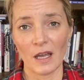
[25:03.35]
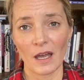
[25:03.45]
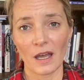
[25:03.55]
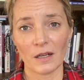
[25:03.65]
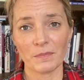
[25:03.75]

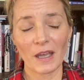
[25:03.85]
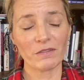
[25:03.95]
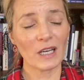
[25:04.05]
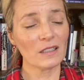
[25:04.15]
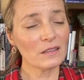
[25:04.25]
I've
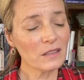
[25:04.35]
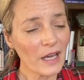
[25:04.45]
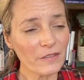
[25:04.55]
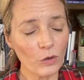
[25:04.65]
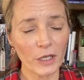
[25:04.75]
got a lot
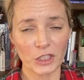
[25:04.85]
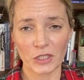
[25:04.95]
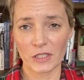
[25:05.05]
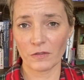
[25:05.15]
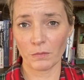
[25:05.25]
of
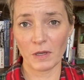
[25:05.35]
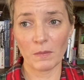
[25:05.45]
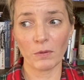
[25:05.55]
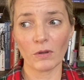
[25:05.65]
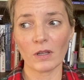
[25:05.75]
questions from
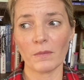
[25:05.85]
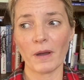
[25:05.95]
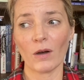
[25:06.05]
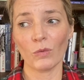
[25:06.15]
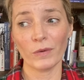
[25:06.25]
people
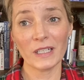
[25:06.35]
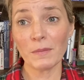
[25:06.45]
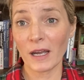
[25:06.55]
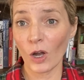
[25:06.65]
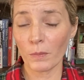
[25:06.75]
about when am
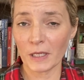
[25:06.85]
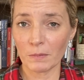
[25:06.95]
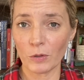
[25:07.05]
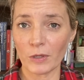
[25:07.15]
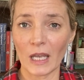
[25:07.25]
I opening
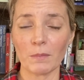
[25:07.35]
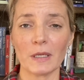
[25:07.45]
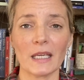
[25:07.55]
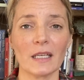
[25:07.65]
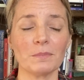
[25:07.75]
boot camp
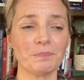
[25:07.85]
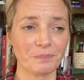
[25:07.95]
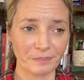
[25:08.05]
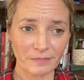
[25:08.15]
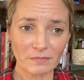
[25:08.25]
again?
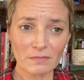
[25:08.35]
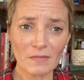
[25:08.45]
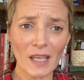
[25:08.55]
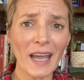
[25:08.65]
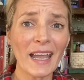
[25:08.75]

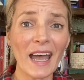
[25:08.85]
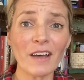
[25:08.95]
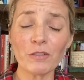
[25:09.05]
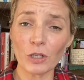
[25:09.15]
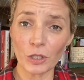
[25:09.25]
I
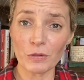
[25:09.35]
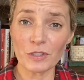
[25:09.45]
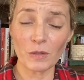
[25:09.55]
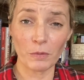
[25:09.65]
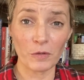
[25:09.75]
have closed
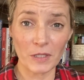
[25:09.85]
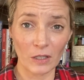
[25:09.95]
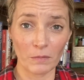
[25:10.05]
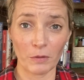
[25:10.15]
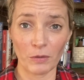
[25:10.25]
the Booth
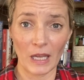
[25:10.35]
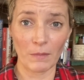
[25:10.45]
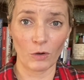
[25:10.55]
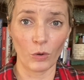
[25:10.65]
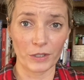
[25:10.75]
Seller
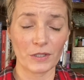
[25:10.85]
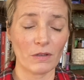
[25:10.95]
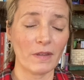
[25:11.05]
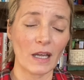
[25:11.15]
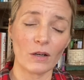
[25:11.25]
Bootcamp course. So
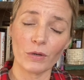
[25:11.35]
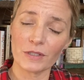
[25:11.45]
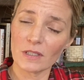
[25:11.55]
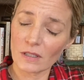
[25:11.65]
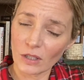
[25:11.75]
that
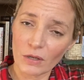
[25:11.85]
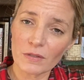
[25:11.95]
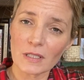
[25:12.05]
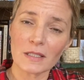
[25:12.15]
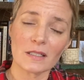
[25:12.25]
course is
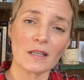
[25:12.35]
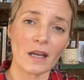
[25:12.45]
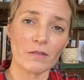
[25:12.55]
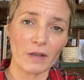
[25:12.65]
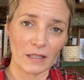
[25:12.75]
closed. It's
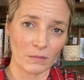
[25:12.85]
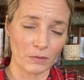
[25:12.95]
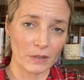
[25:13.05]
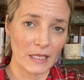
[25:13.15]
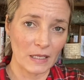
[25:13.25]
not
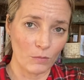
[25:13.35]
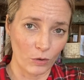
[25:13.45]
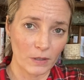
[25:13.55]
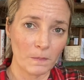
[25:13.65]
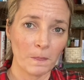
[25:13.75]
available
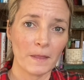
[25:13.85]
anymore.